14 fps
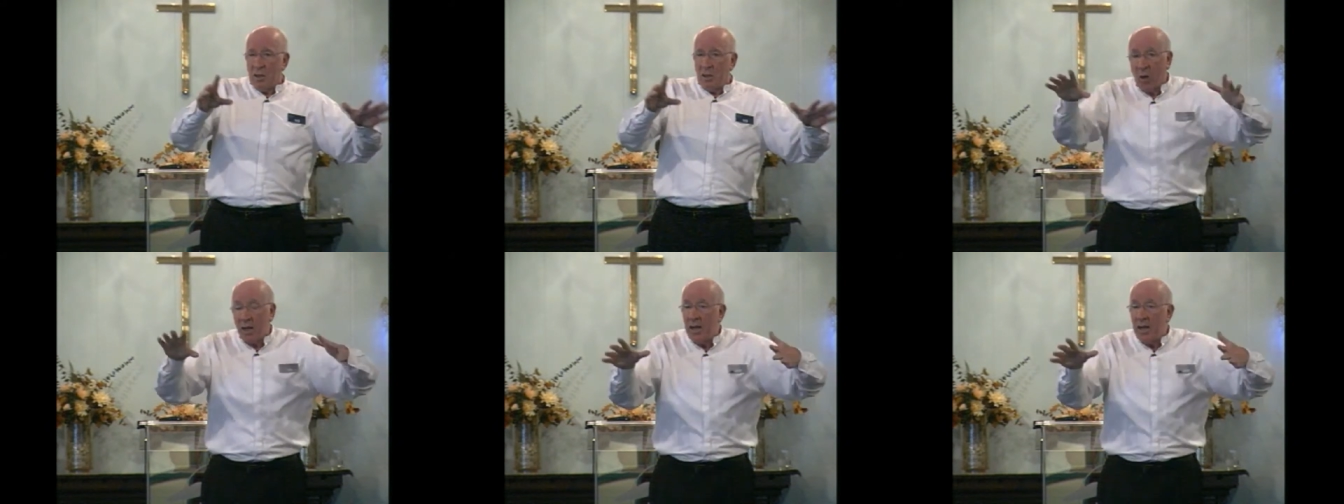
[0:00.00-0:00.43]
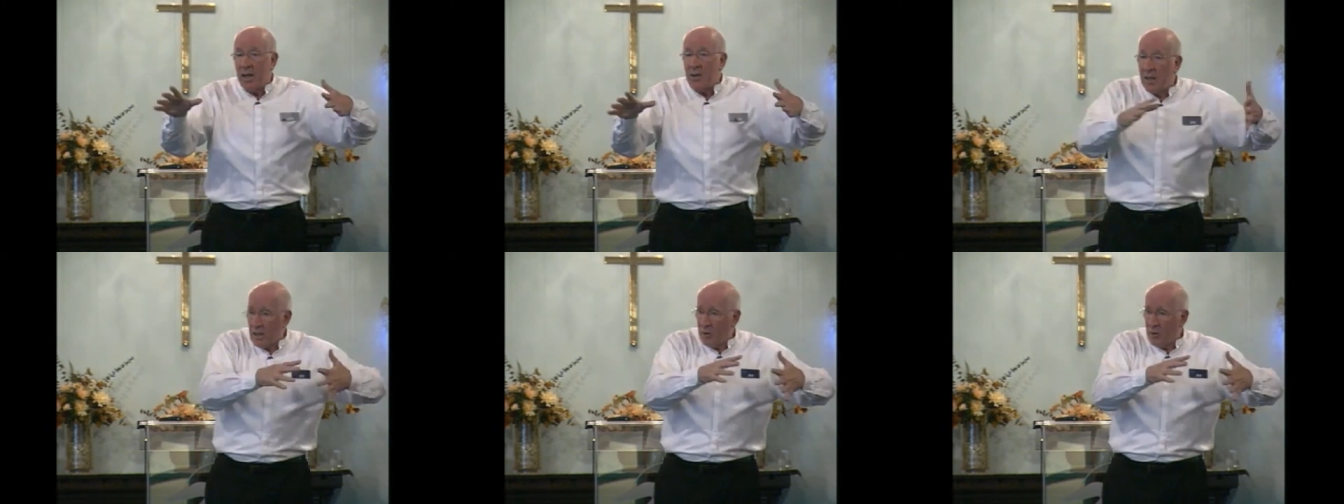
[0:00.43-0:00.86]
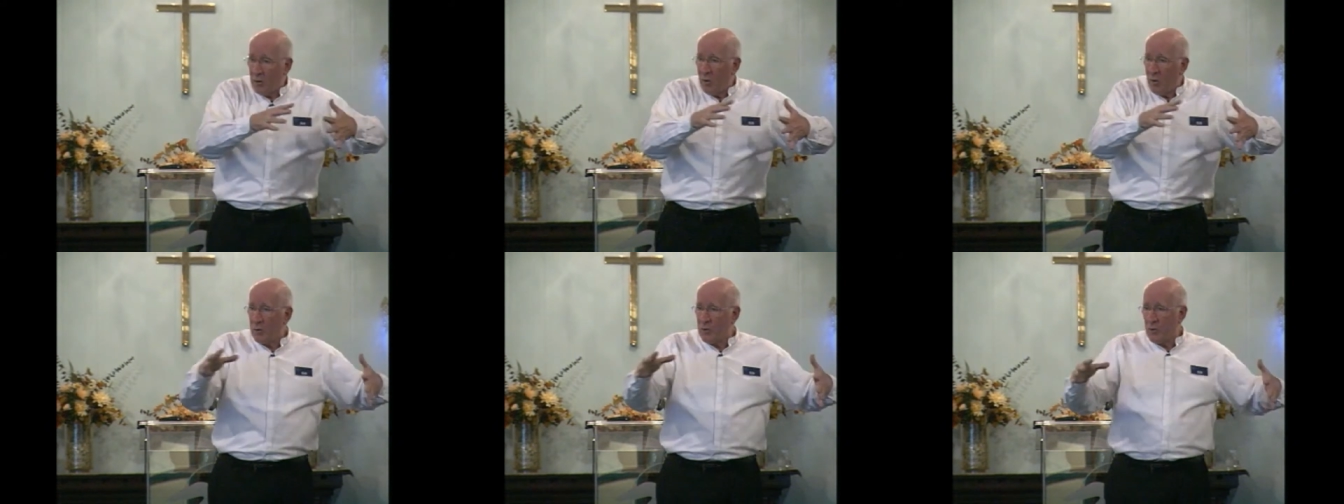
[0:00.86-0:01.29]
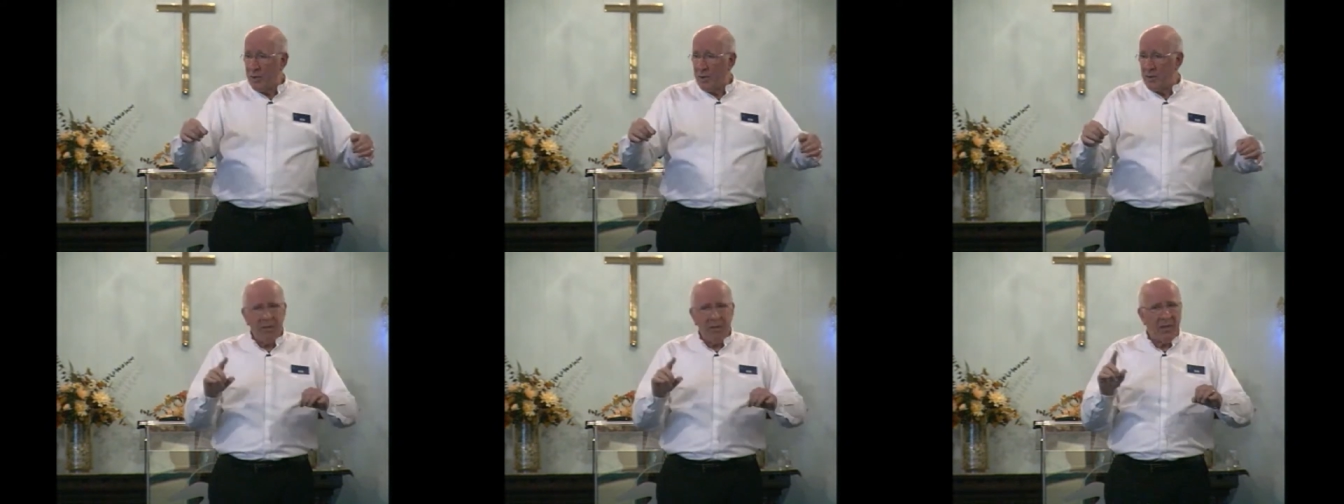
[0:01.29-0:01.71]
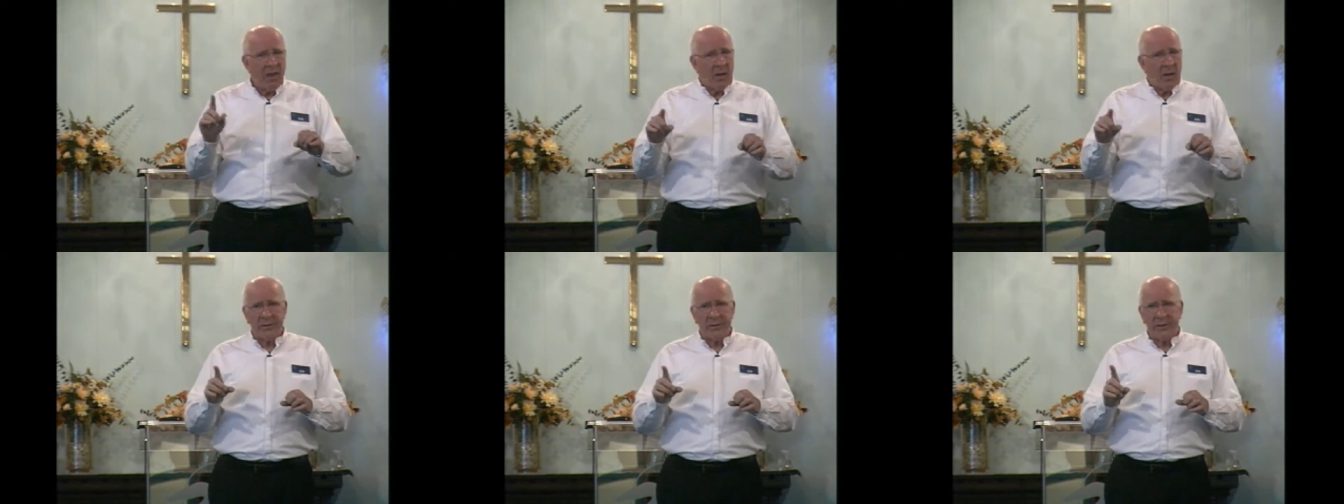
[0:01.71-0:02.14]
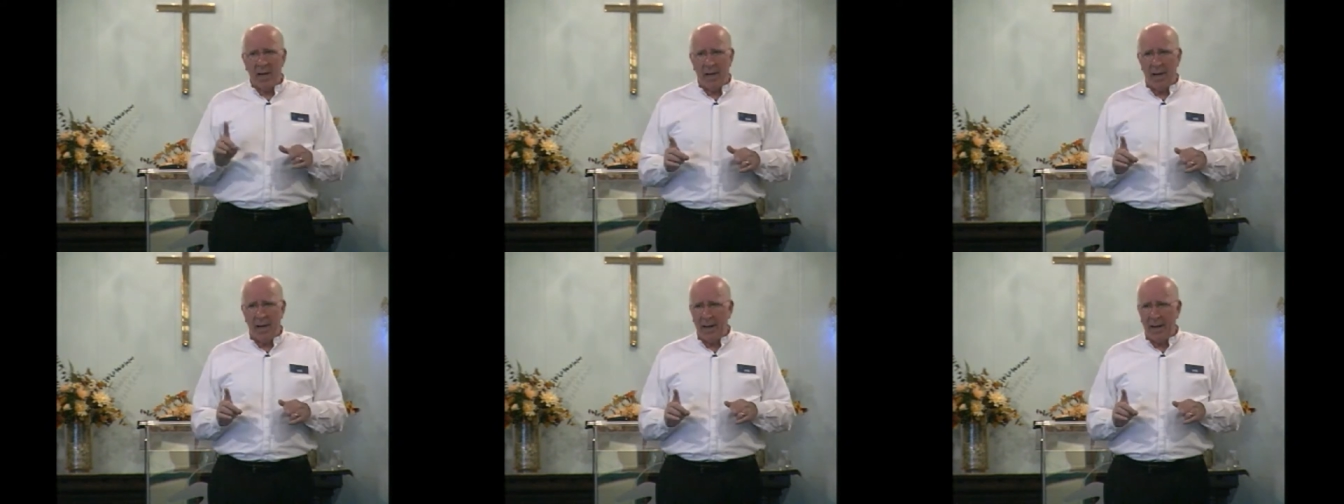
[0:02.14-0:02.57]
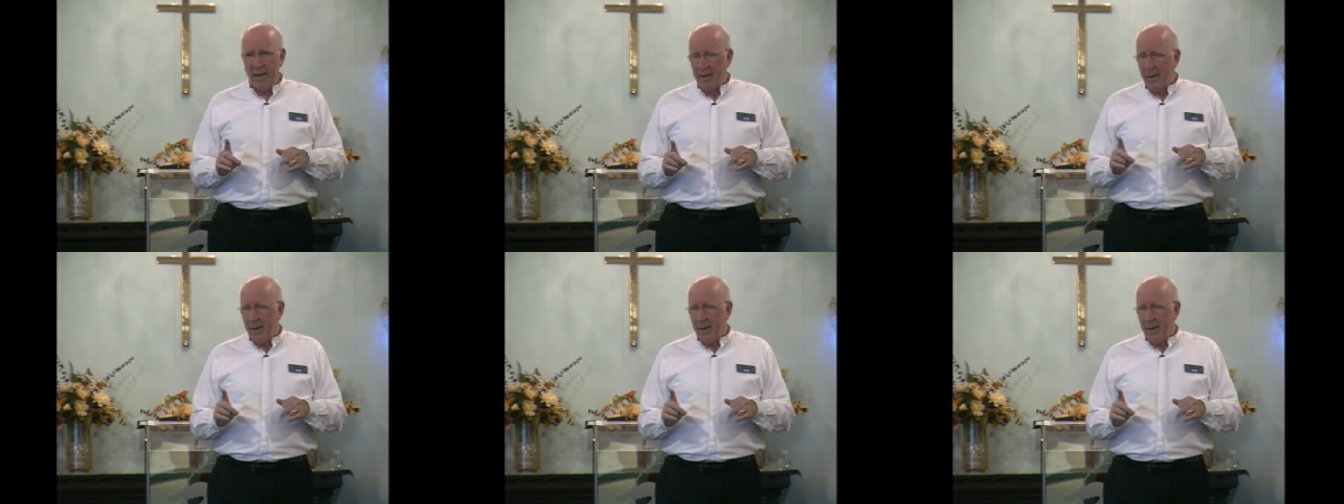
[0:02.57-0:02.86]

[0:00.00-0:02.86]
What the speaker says: more or less, in that whole story is, and they all died.